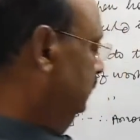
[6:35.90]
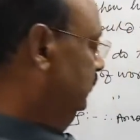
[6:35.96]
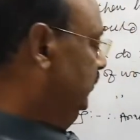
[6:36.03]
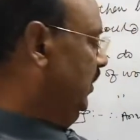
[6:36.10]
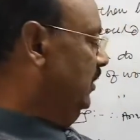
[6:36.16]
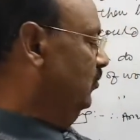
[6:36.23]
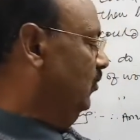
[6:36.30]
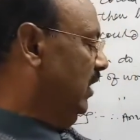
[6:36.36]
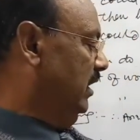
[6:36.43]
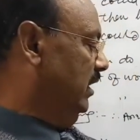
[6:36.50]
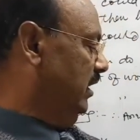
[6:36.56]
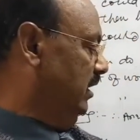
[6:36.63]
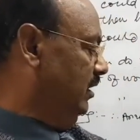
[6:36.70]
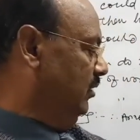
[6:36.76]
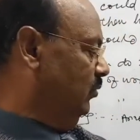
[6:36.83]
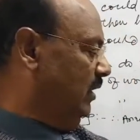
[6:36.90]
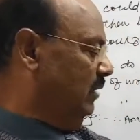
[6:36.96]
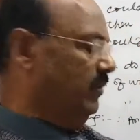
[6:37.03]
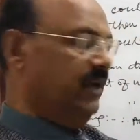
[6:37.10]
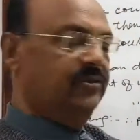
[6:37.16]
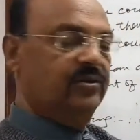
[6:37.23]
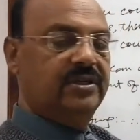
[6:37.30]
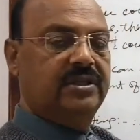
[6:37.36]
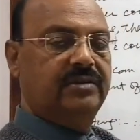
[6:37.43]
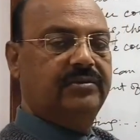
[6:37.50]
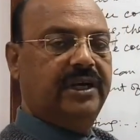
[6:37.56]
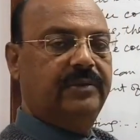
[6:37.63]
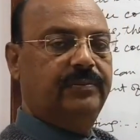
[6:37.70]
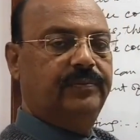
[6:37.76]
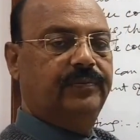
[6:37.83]
in one day,
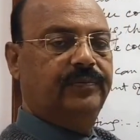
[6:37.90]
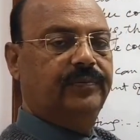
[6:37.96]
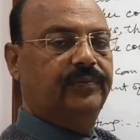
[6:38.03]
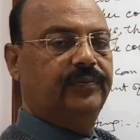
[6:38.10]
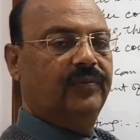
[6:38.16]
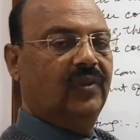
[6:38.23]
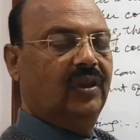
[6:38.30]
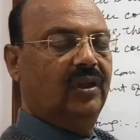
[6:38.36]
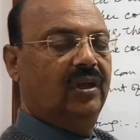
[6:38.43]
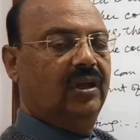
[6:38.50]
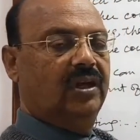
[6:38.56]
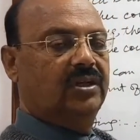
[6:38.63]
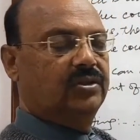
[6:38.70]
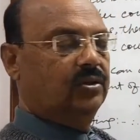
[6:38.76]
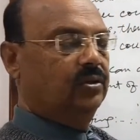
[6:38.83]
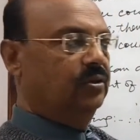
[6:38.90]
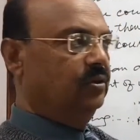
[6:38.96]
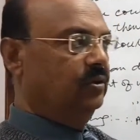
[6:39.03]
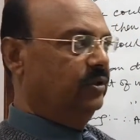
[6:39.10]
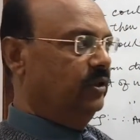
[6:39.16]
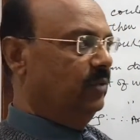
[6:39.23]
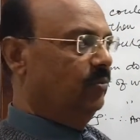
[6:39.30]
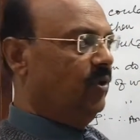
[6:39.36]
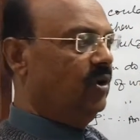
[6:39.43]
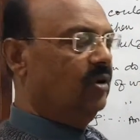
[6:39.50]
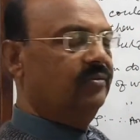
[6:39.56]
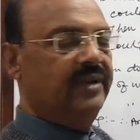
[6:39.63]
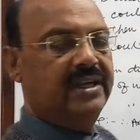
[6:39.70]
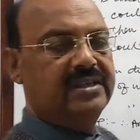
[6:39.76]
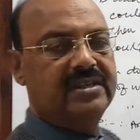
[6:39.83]
1/25. So number
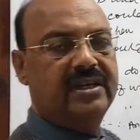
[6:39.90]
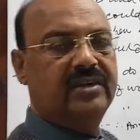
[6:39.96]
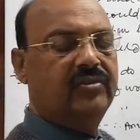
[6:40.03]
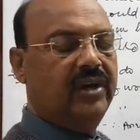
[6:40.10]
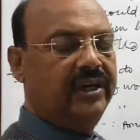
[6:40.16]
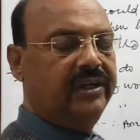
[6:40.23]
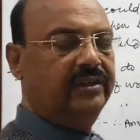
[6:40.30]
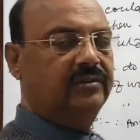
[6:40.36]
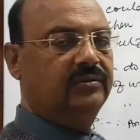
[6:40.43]
of days required